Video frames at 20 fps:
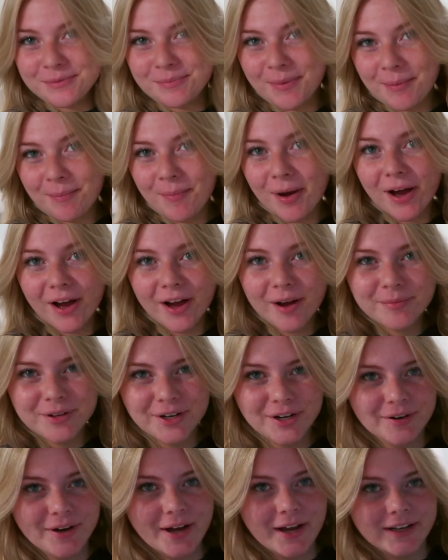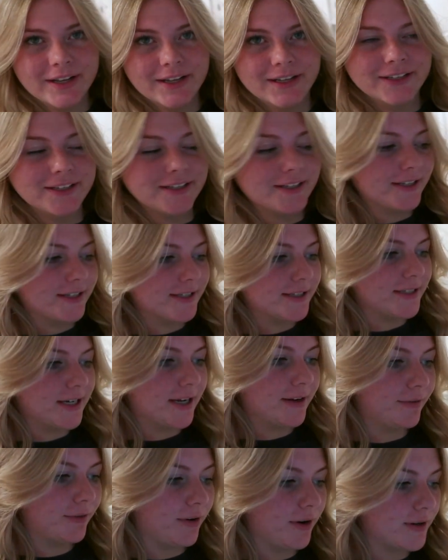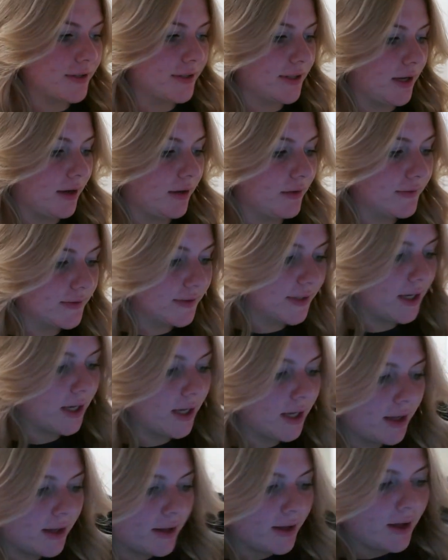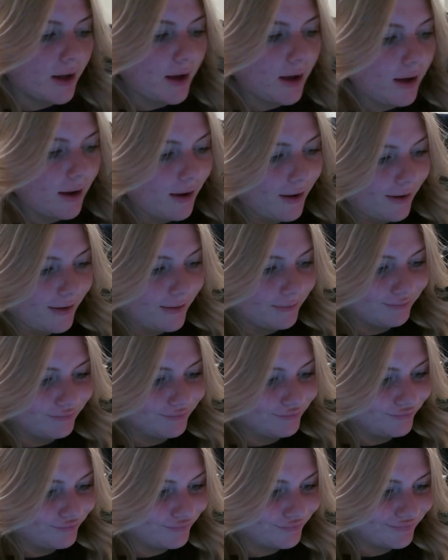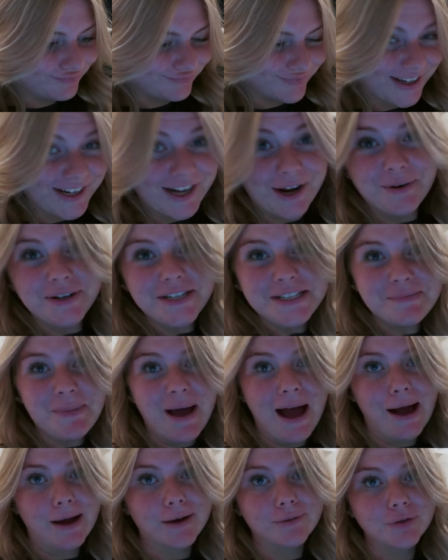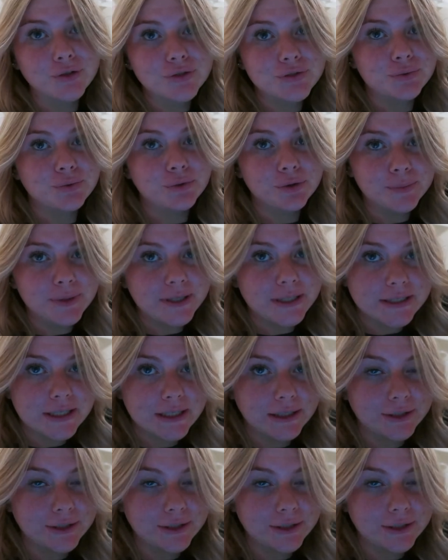with my mom, you know, had a day for ourselves. Um, now I need to pack for school because I